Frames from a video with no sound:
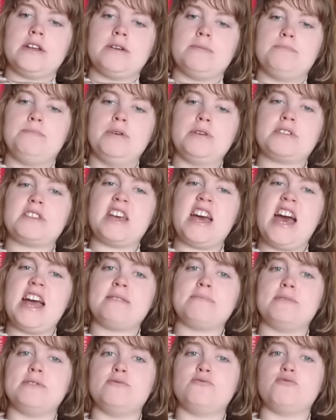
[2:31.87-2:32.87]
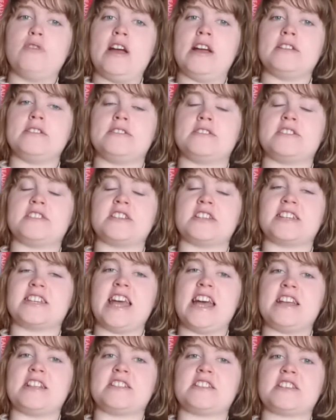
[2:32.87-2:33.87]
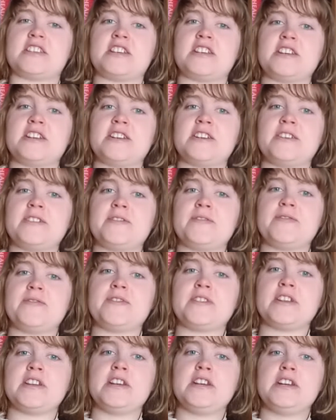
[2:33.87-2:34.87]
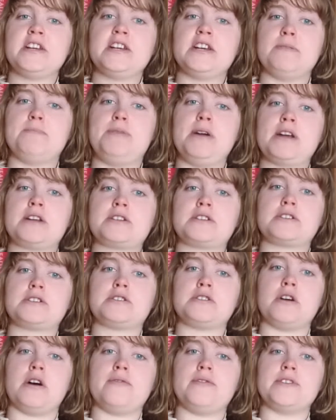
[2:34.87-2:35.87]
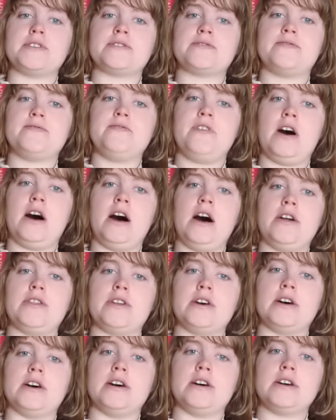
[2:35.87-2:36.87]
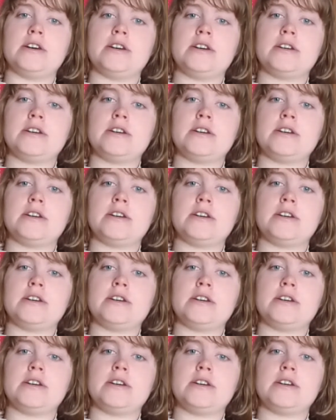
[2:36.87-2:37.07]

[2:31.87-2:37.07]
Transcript: But Edmund ran to get a picture of his father.